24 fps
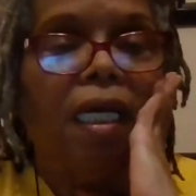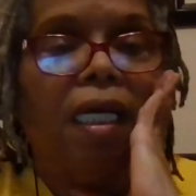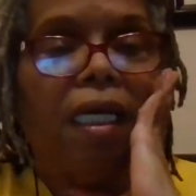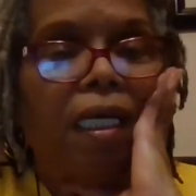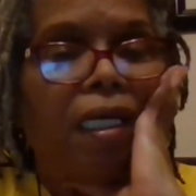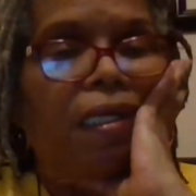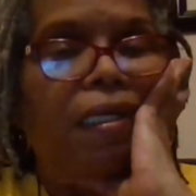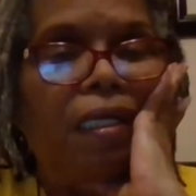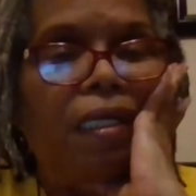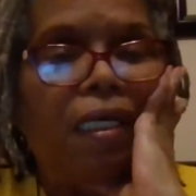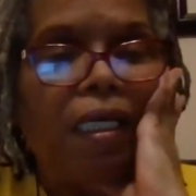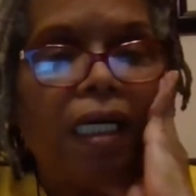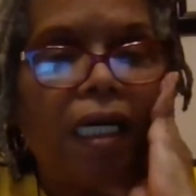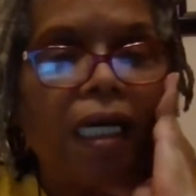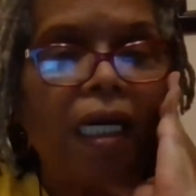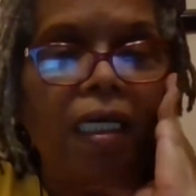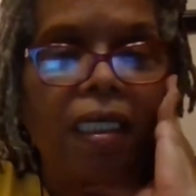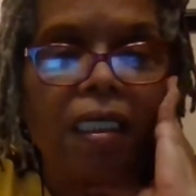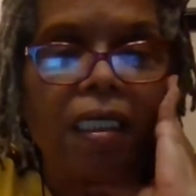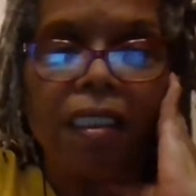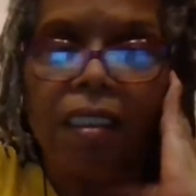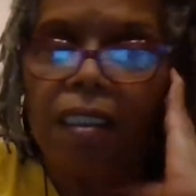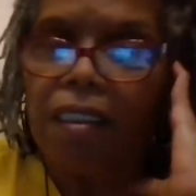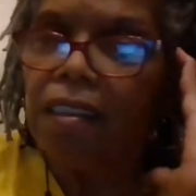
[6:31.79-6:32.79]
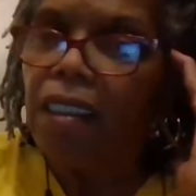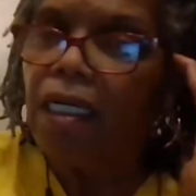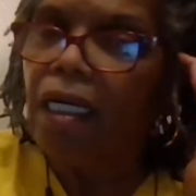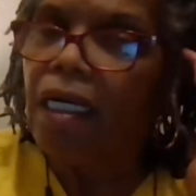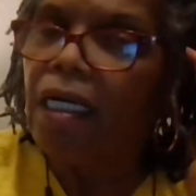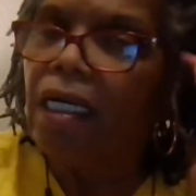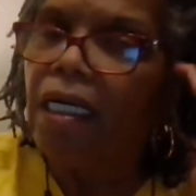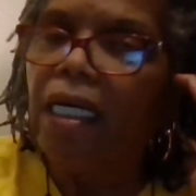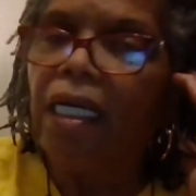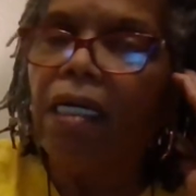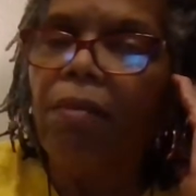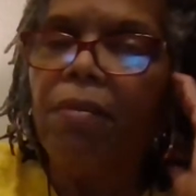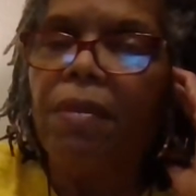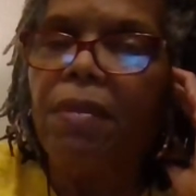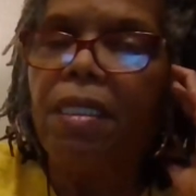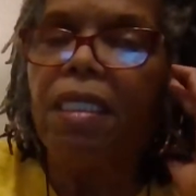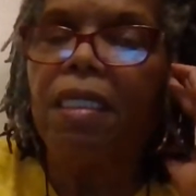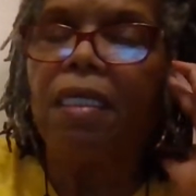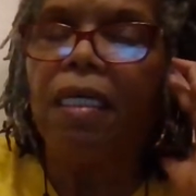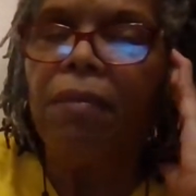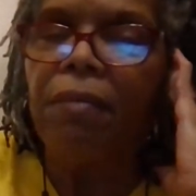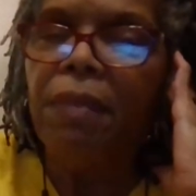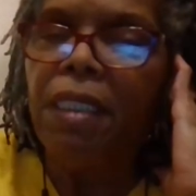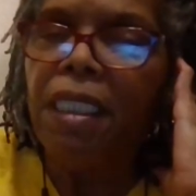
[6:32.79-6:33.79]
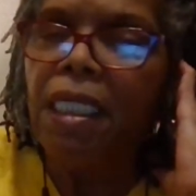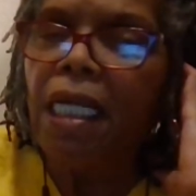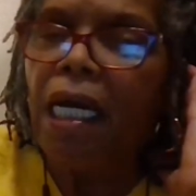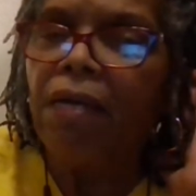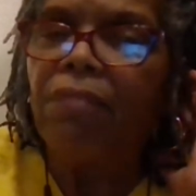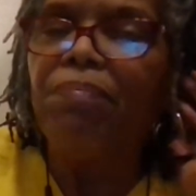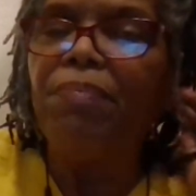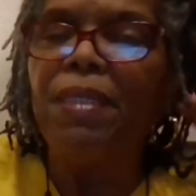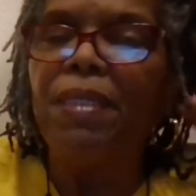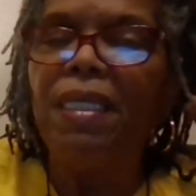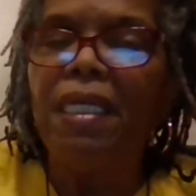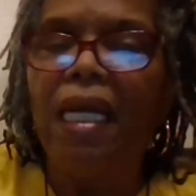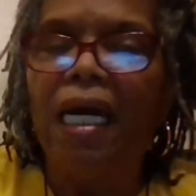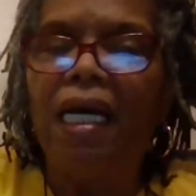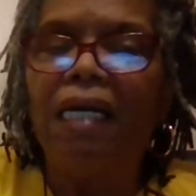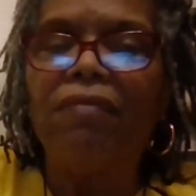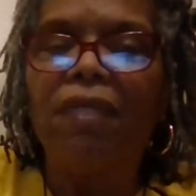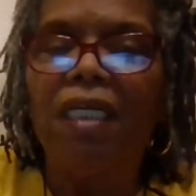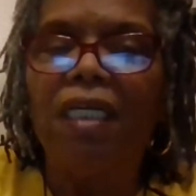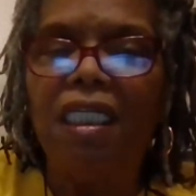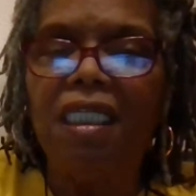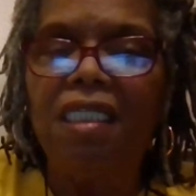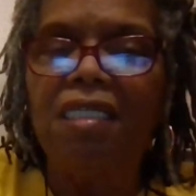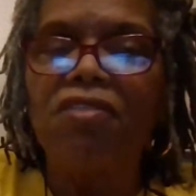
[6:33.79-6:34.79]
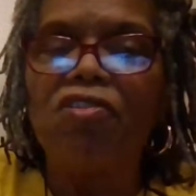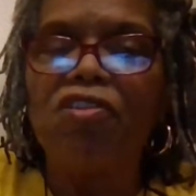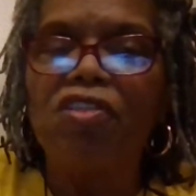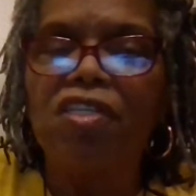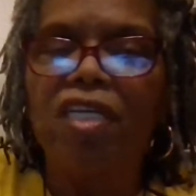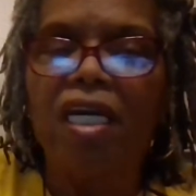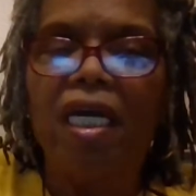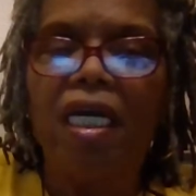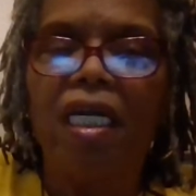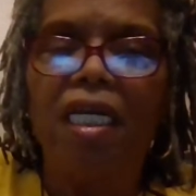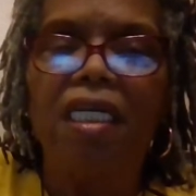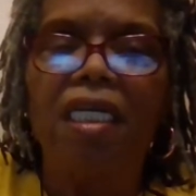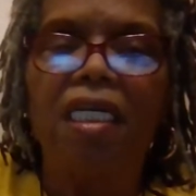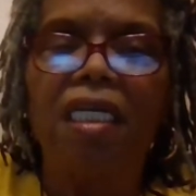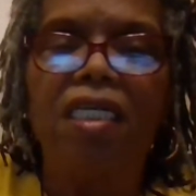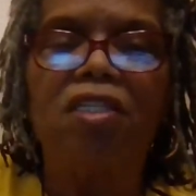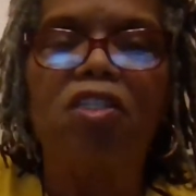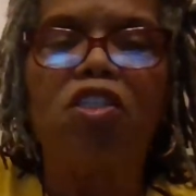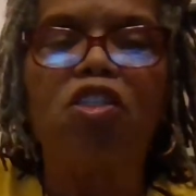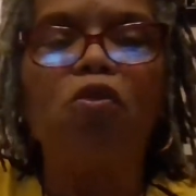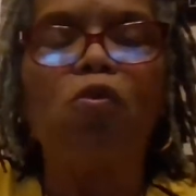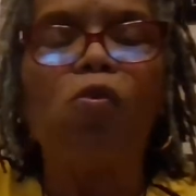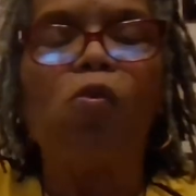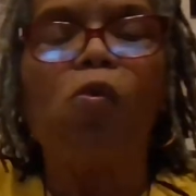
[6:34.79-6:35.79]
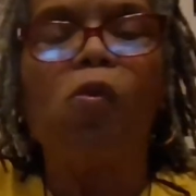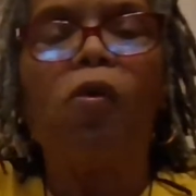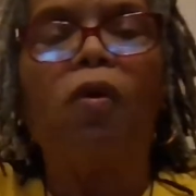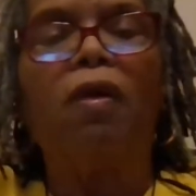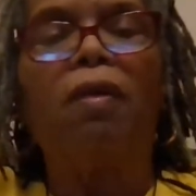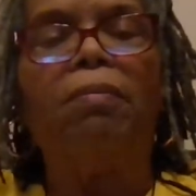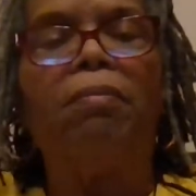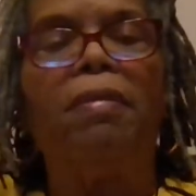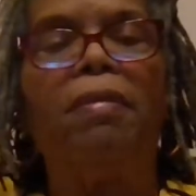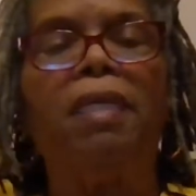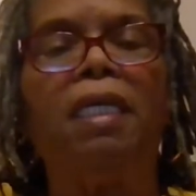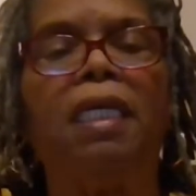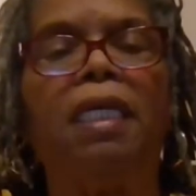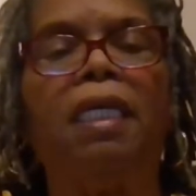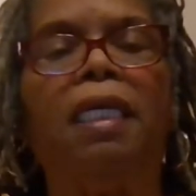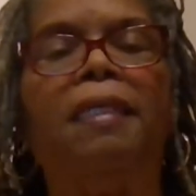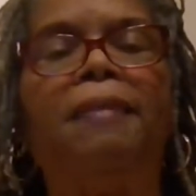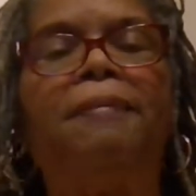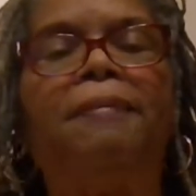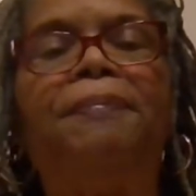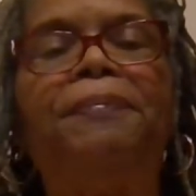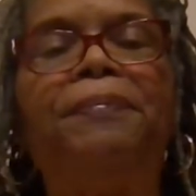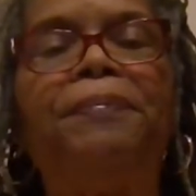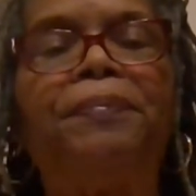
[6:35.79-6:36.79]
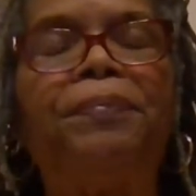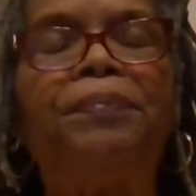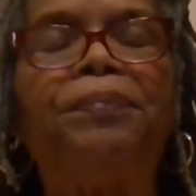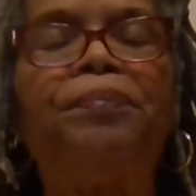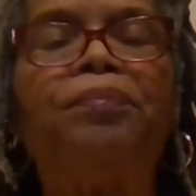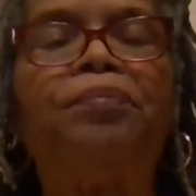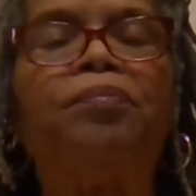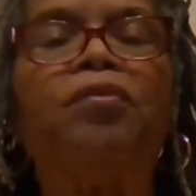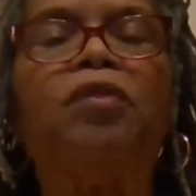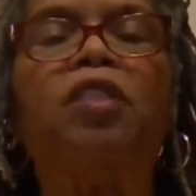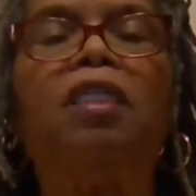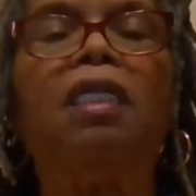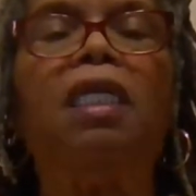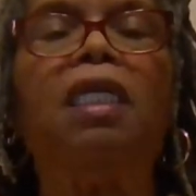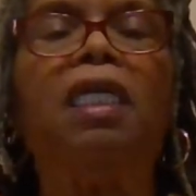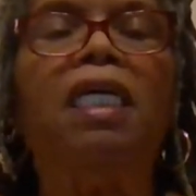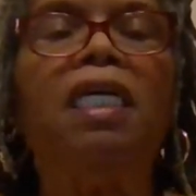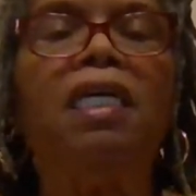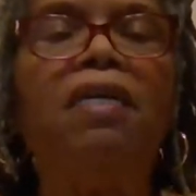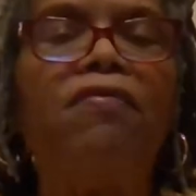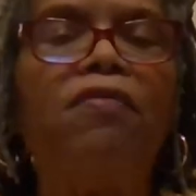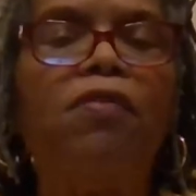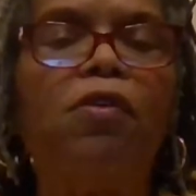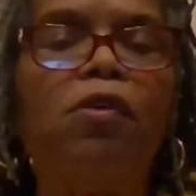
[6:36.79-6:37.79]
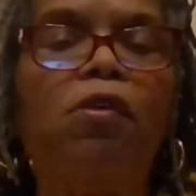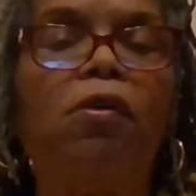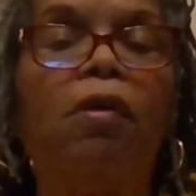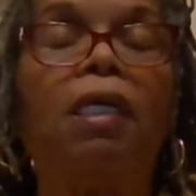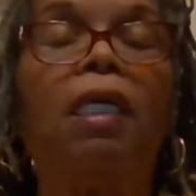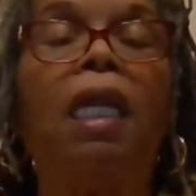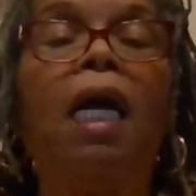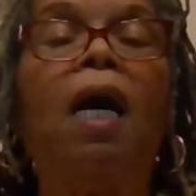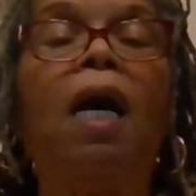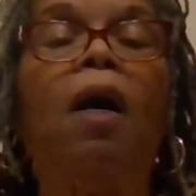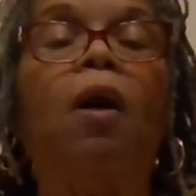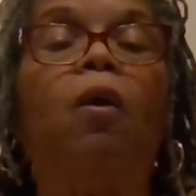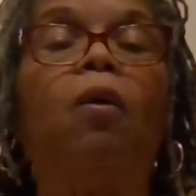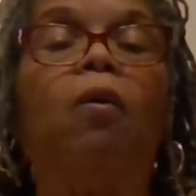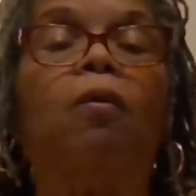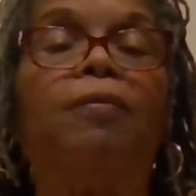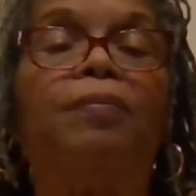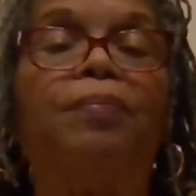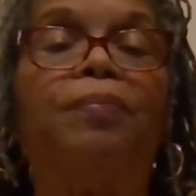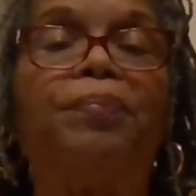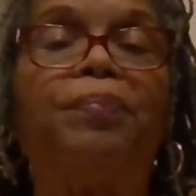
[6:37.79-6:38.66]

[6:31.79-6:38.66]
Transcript: And I, I help you to, I mean, I've been, I'm understanding that you want me to leave you alone